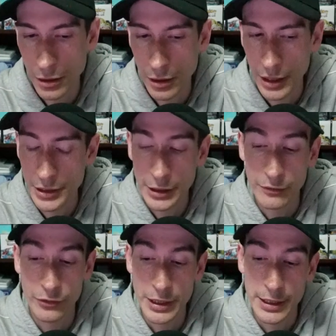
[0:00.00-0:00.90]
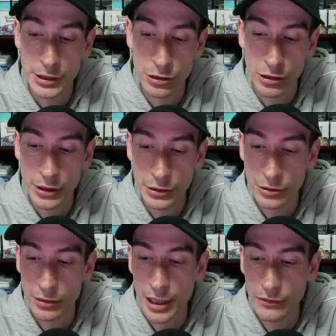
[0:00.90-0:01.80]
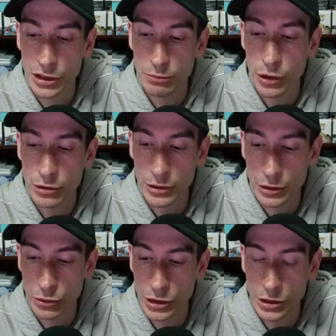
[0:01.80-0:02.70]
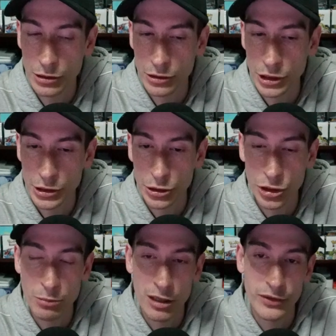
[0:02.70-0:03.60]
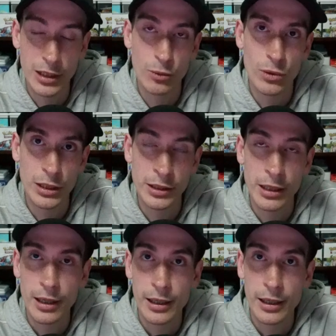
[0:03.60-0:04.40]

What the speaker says: And then yeah, for the Ace card, they do have the Sparkling Crystal, just to trim off that 1